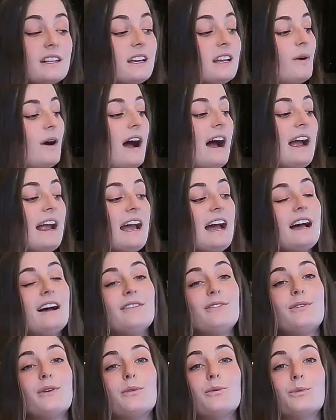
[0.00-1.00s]
So I
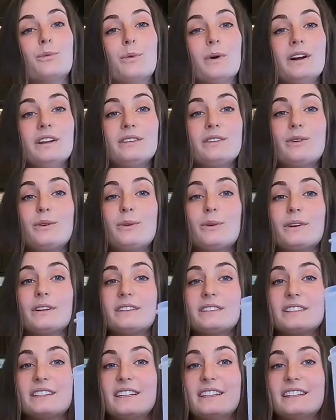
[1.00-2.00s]
have 1
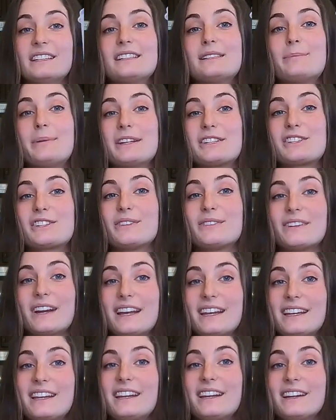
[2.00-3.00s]
quart in this picture
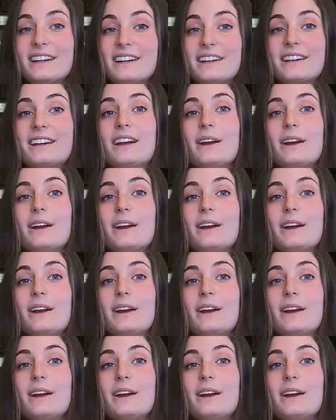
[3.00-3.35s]
right here.